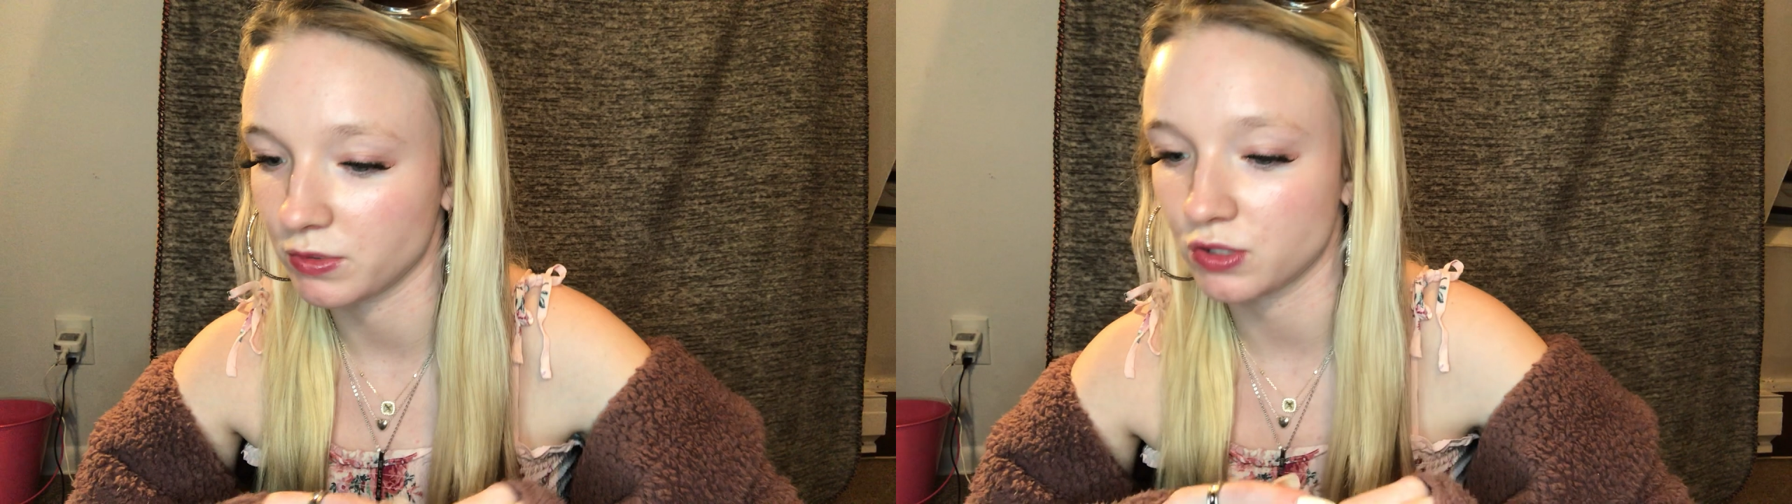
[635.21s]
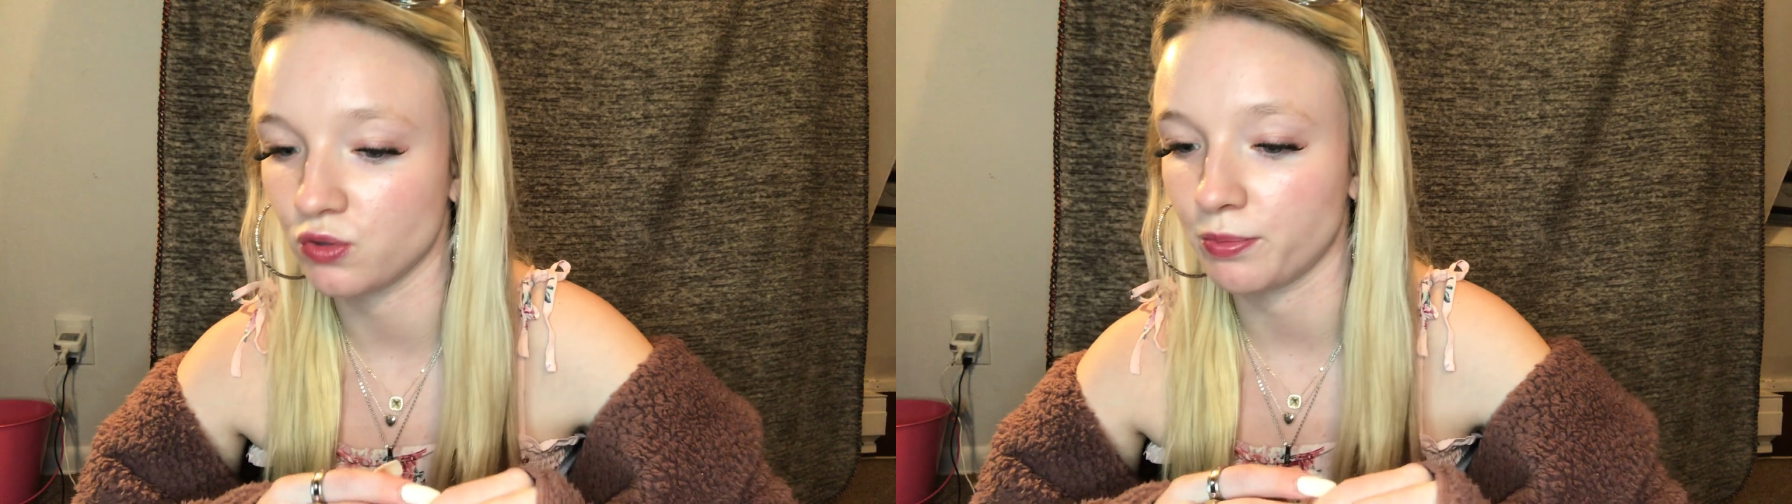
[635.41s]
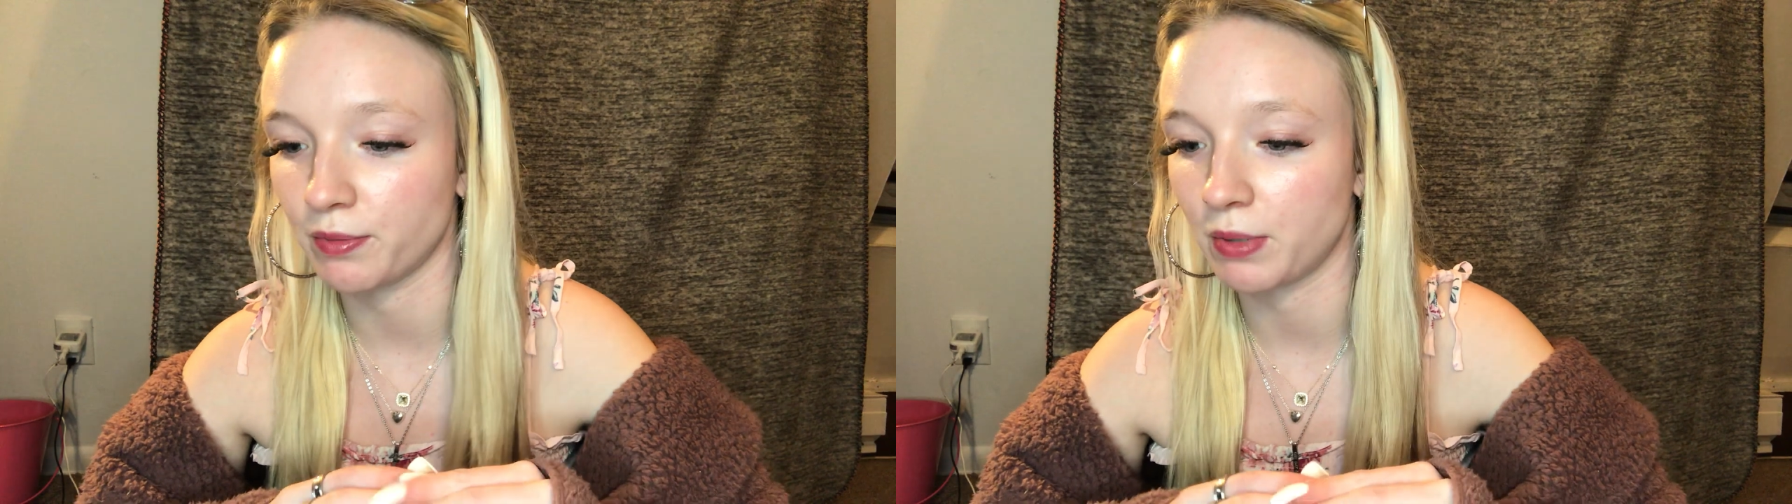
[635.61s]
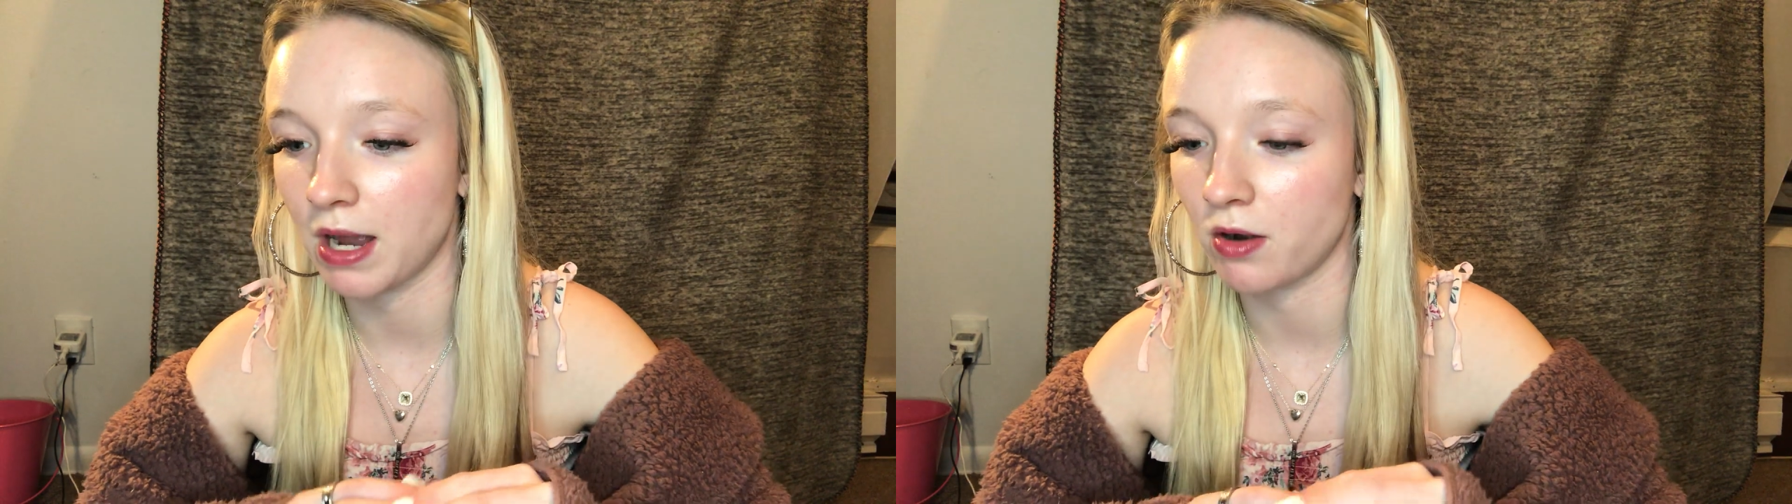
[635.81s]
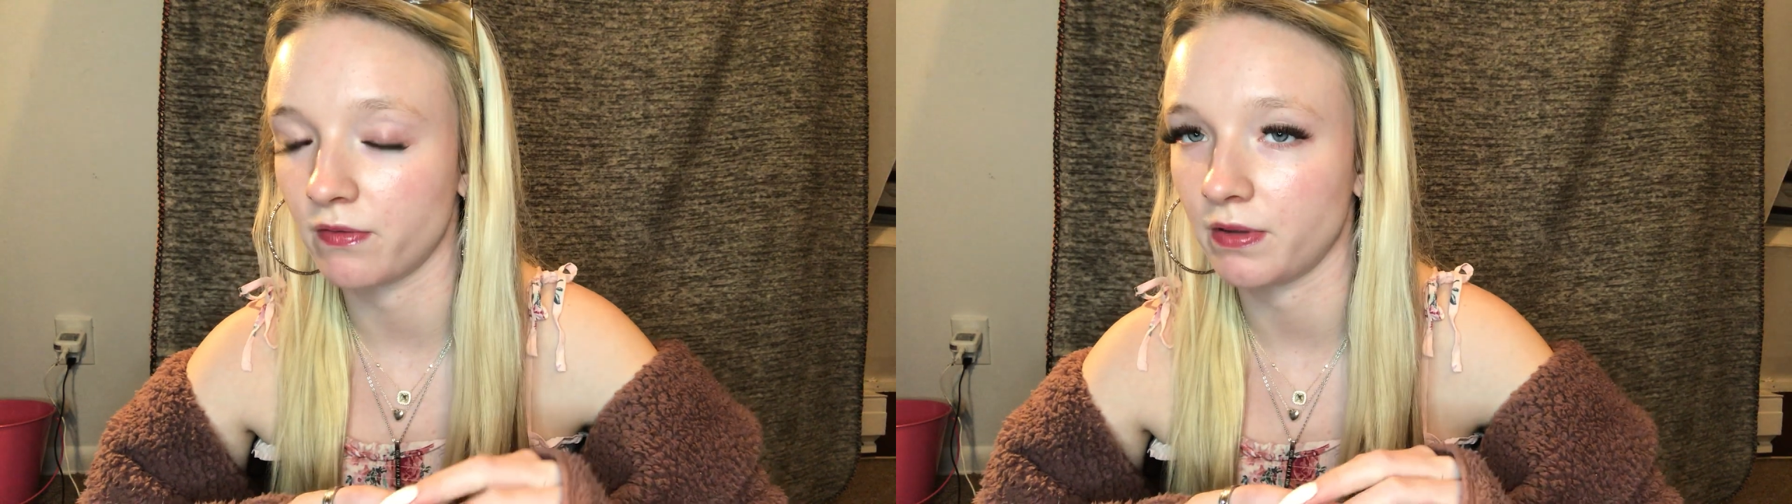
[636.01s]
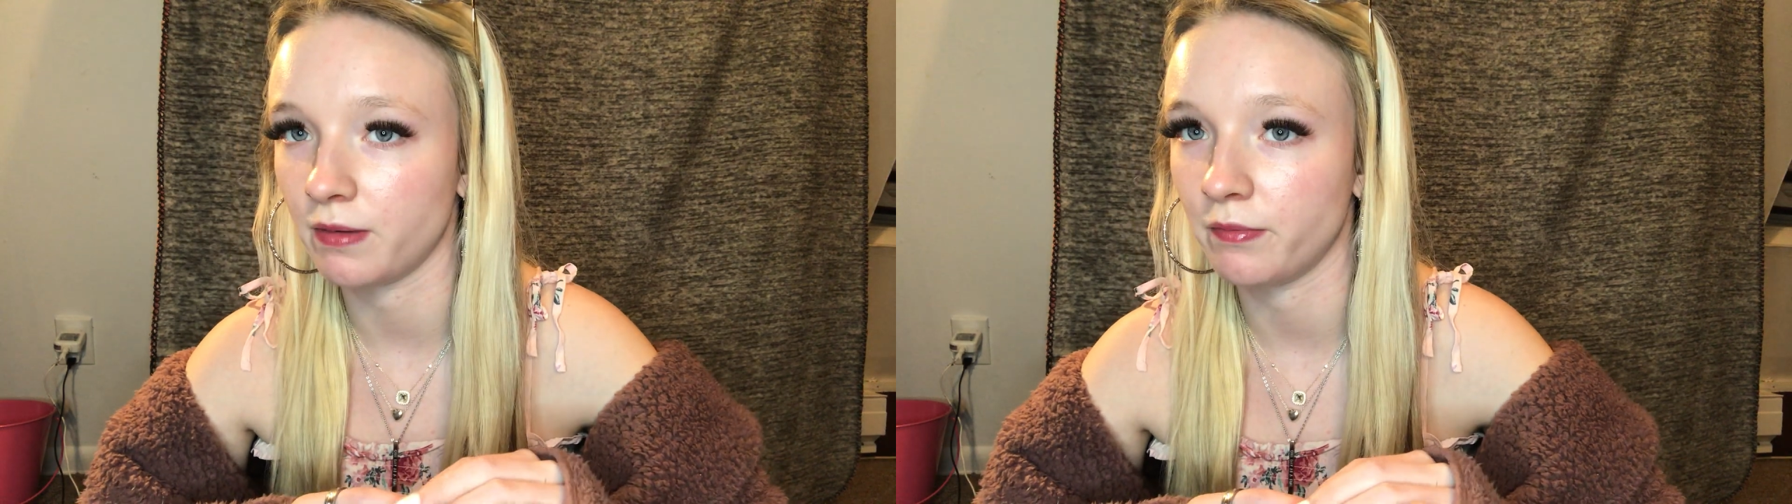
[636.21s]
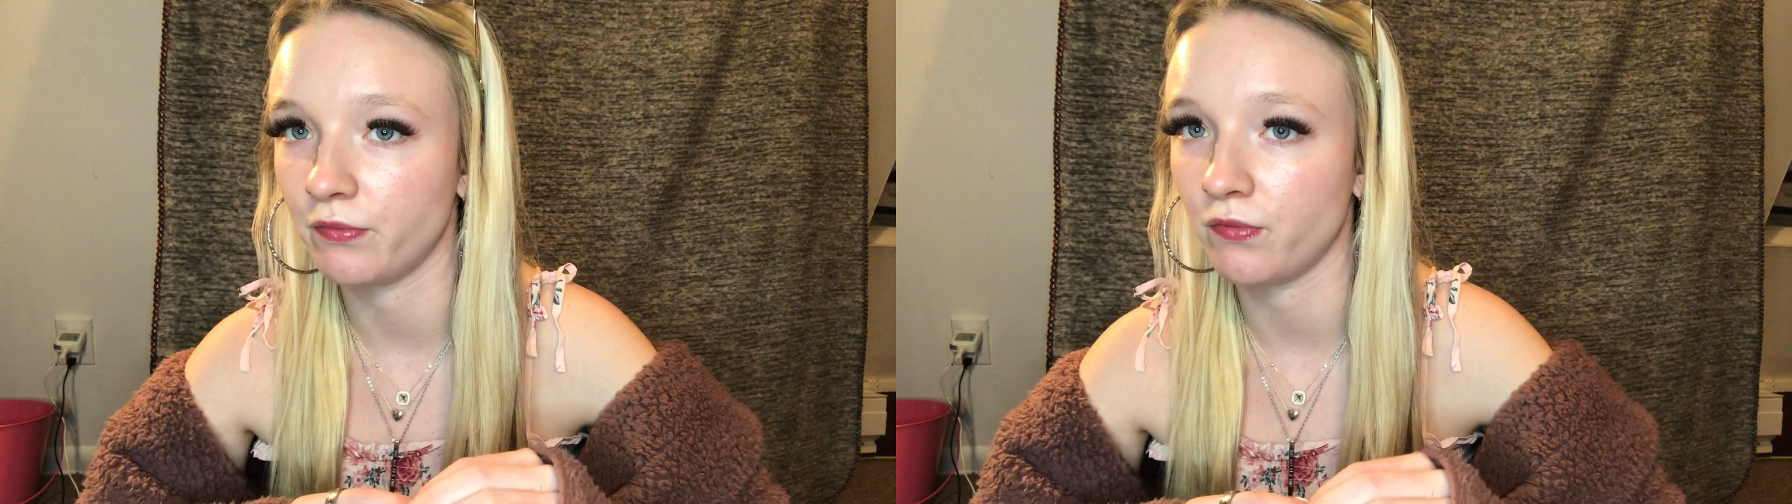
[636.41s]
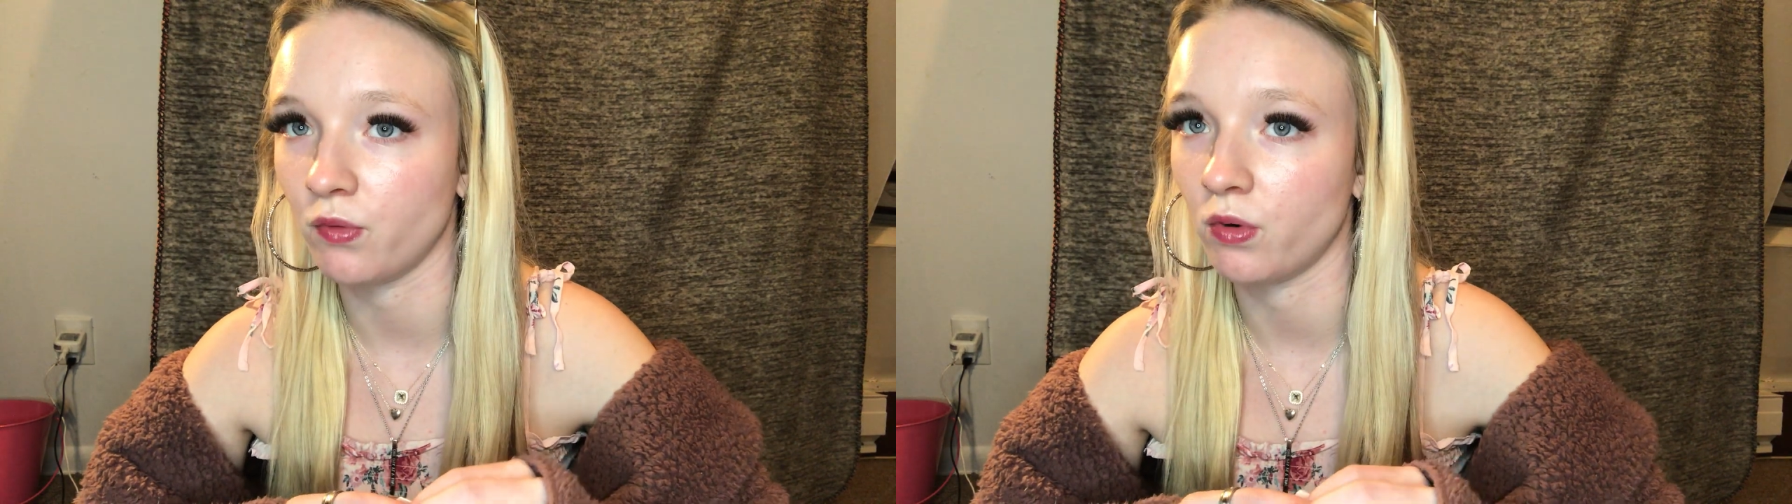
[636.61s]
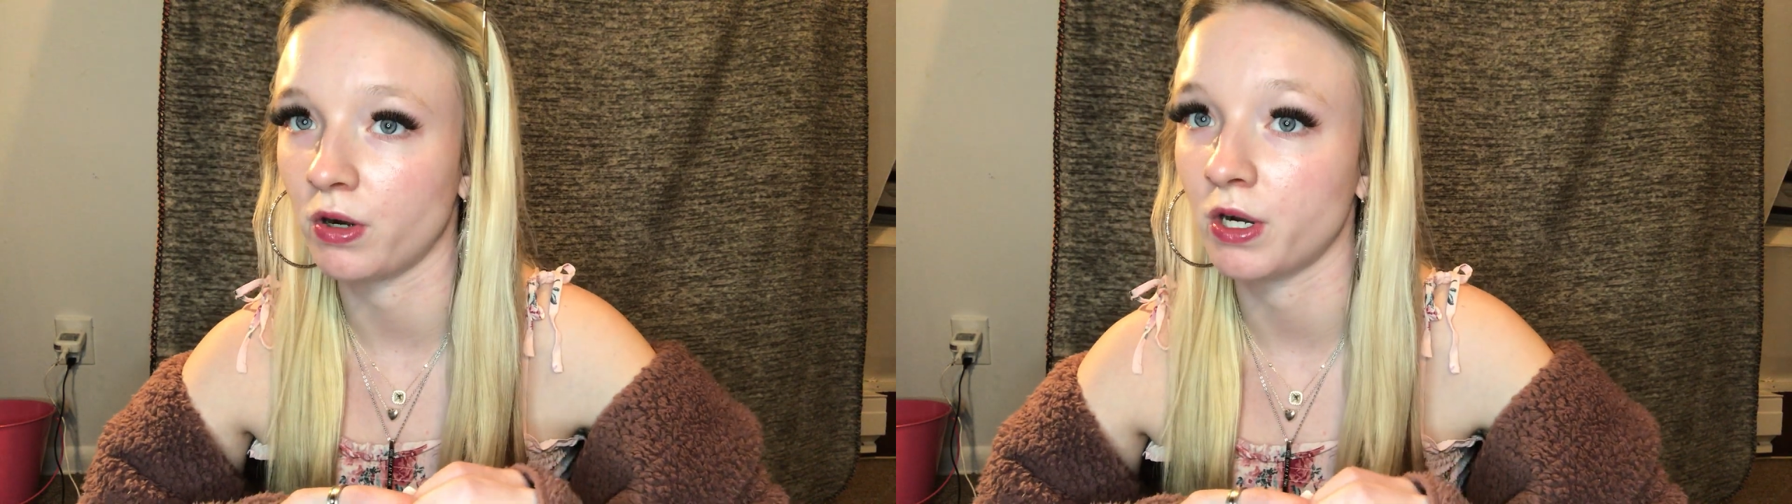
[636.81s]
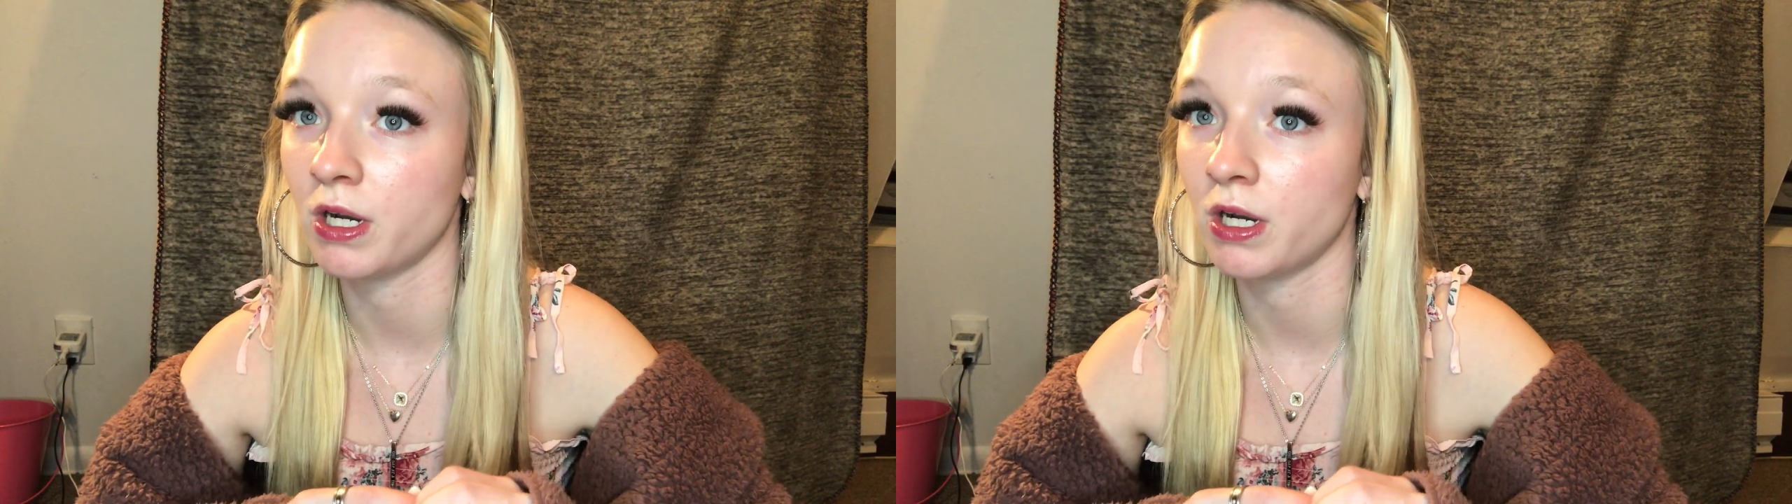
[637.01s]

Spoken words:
was super proud of him for